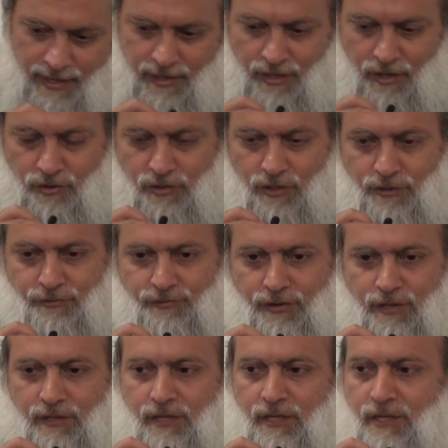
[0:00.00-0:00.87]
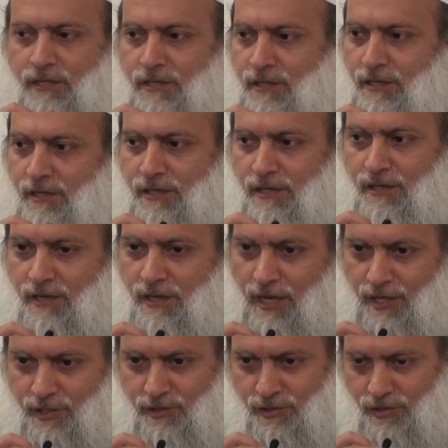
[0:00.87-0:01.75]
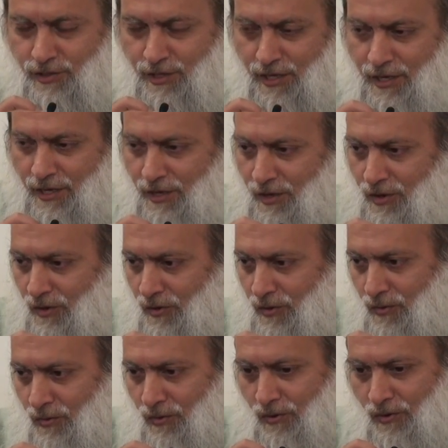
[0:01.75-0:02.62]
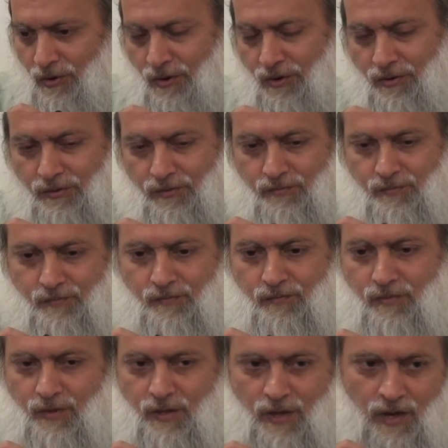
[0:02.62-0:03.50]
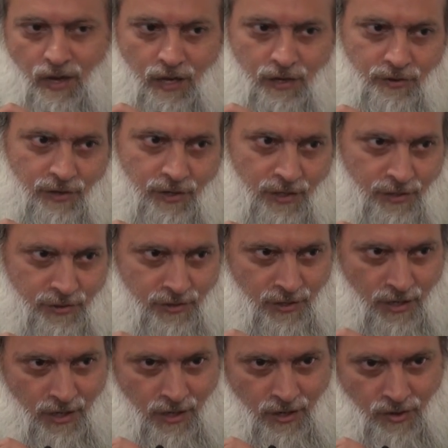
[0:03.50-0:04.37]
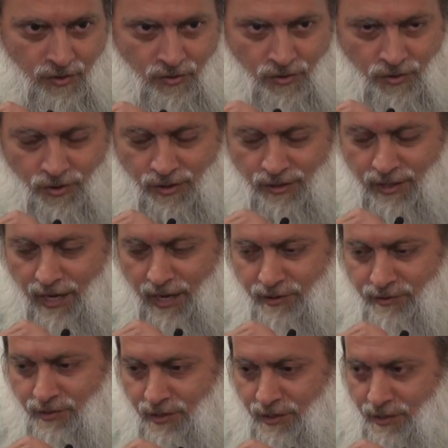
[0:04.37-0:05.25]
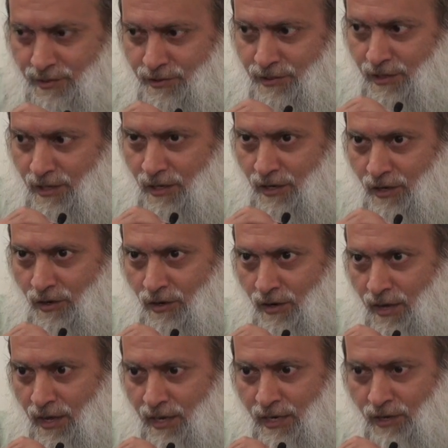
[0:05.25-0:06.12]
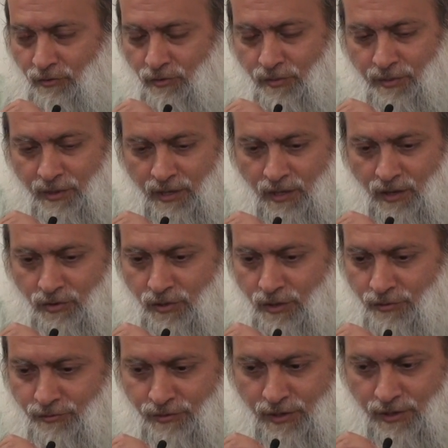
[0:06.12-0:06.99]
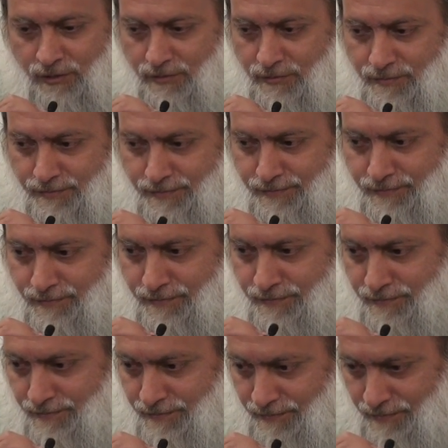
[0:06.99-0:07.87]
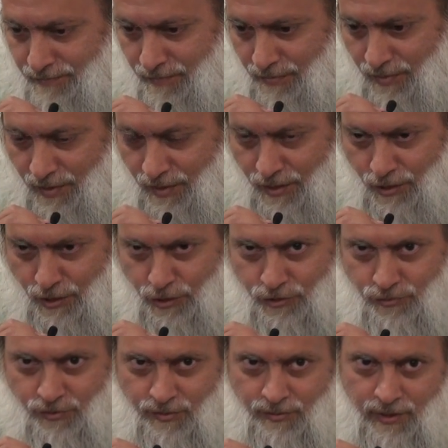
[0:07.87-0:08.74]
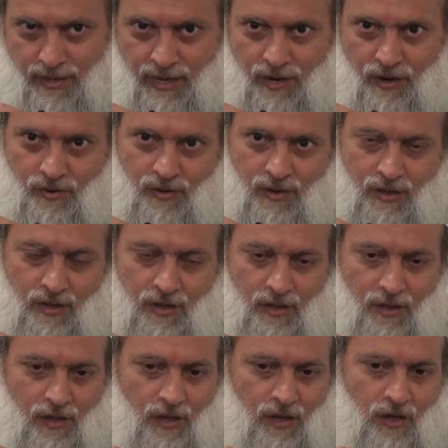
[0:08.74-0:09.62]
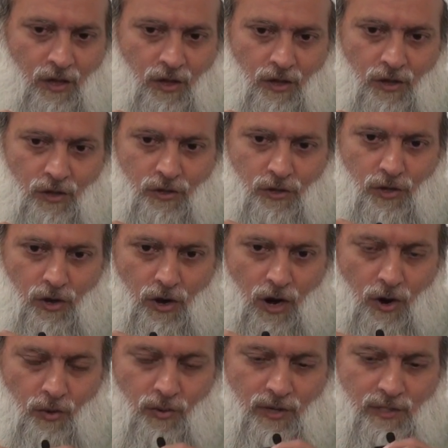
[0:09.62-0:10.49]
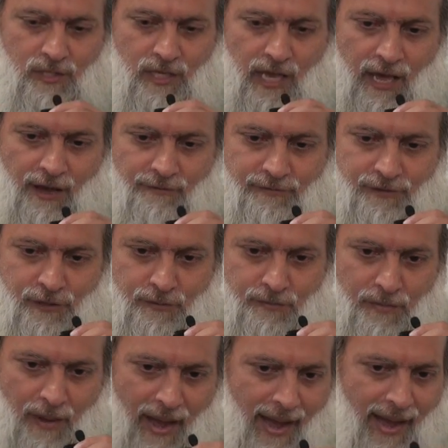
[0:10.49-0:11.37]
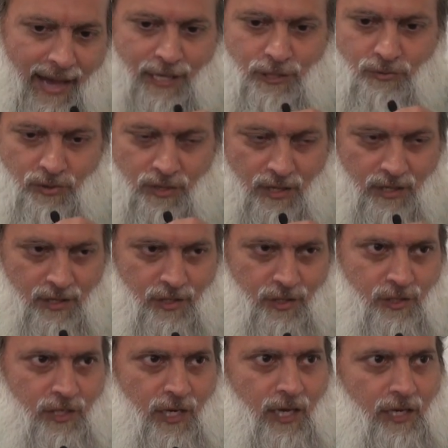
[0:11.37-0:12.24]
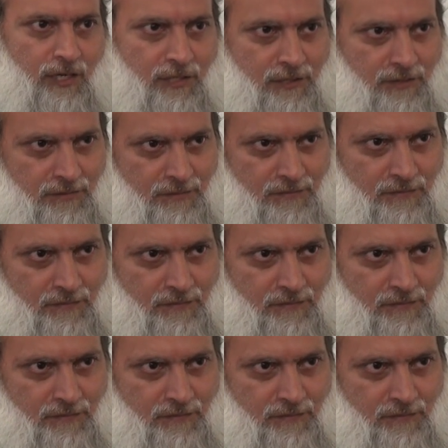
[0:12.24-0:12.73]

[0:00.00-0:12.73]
no different than yesterday or 100 years ago or 1,000 years ago, and it will be no different years from now, you always have spies within the state.